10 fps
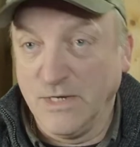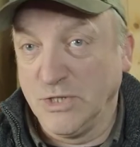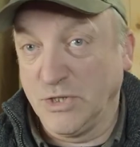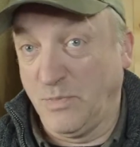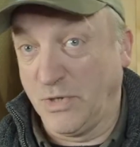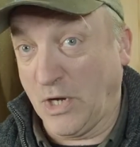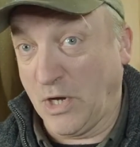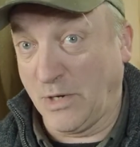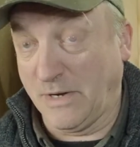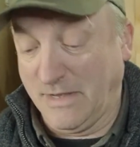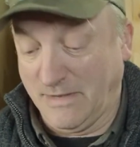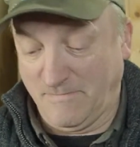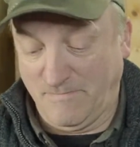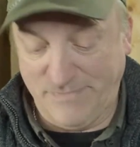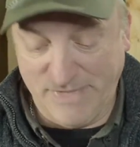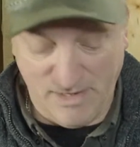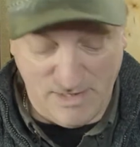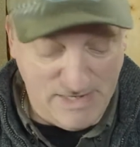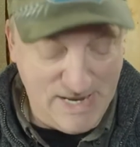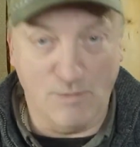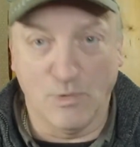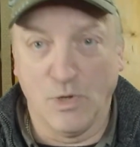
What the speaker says: to put on. Now,